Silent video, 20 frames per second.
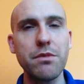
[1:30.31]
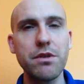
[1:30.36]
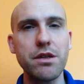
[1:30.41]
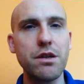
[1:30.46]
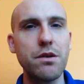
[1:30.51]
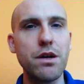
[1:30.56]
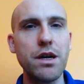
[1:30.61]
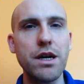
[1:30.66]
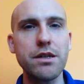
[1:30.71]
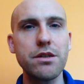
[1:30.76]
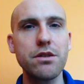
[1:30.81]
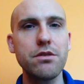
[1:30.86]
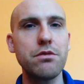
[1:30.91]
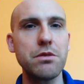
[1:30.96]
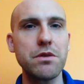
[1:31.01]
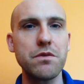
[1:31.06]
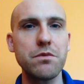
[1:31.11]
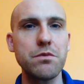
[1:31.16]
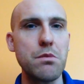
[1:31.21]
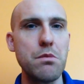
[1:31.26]
I had
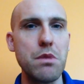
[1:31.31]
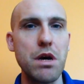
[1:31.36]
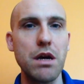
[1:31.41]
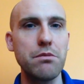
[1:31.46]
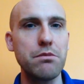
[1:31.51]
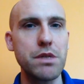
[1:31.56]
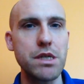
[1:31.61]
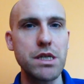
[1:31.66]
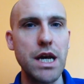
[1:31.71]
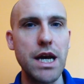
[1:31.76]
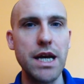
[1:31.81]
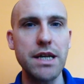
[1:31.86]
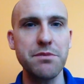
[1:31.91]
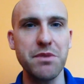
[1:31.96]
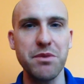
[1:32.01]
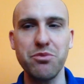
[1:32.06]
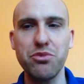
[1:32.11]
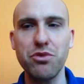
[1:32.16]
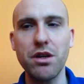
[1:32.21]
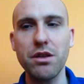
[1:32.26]
calls from my mum, my dad,
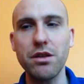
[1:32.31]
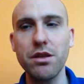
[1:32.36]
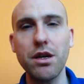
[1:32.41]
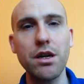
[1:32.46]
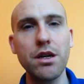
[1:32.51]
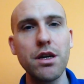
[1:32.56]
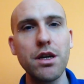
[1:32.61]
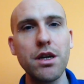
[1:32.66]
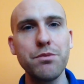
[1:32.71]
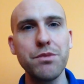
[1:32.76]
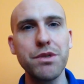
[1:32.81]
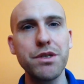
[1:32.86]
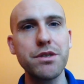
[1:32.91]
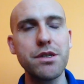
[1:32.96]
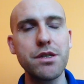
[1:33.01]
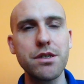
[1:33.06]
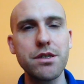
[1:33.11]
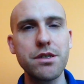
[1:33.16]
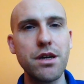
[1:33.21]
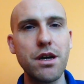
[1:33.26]
my brother, my
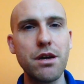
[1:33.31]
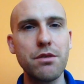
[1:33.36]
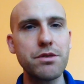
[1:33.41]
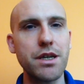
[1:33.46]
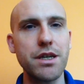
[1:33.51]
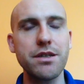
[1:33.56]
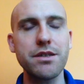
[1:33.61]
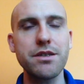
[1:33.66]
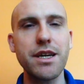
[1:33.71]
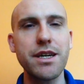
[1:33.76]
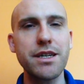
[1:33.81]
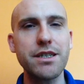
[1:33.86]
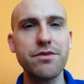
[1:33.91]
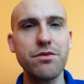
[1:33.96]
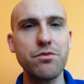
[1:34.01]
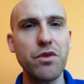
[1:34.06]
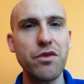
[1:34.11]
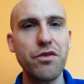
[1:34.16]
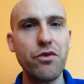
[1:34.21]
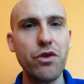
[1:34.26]
sister. I was getting texts
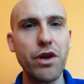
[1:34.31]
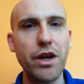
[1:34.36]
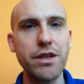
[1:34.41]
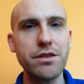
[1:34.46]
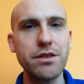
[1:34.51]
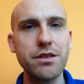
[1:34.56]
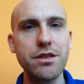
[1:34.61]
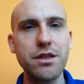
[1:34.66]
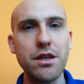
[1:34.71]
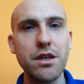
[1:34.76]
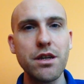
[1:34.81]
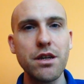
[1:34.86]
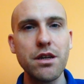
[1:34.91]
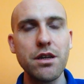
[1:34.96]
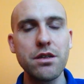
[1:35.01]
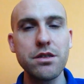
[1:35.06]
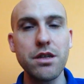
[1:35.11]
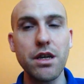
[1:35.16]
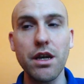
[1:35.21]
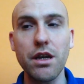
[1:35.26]
from my friends
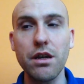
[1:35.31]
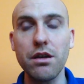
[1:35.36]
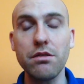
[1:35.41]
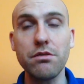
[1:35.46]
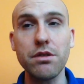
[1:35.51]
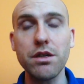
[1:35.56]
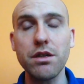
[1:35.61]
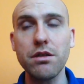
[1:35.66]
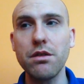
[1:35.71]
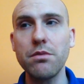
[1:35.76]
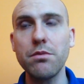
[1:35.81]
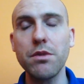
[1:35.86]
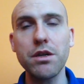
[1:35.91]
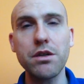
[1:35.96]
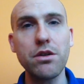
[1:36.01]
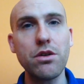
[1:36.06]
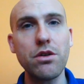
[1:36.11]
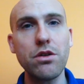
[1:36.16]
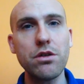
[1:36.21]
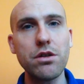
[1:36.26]
saying, oh my
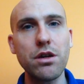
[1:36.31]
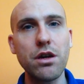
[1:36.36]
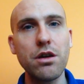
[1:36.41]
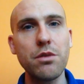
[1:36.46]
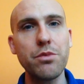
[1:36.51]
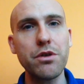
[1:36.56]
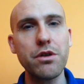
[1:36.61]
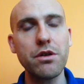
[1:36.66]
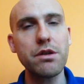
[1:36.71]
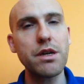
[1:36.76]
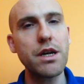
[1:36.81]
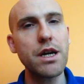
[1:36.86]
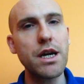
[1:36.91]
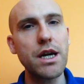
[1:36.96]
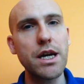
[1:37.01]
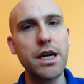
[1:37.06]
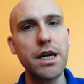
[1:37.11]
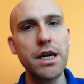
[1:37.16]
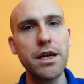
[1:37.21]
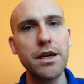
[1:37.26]
God, I hope you're
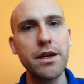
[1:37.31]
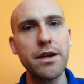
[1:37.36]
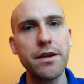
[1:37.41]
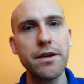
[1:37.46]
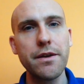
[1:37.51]
okay.